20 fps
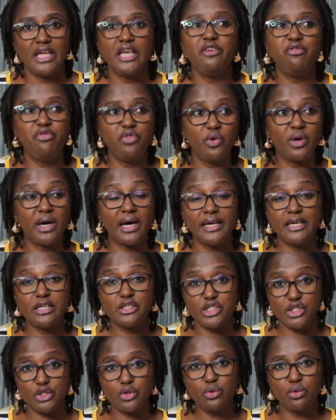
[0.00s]
If you are
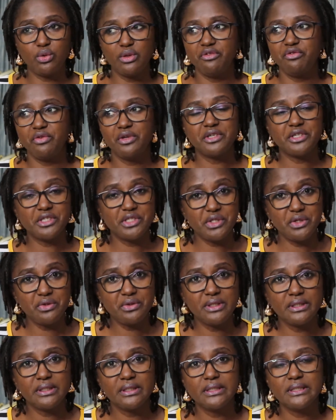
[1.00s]
in school, if you're a
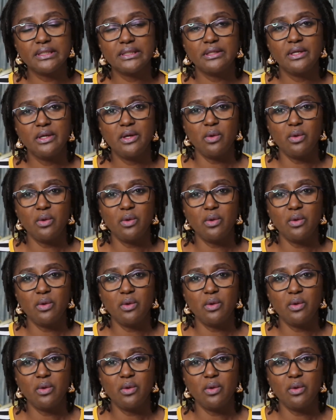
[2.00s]
student,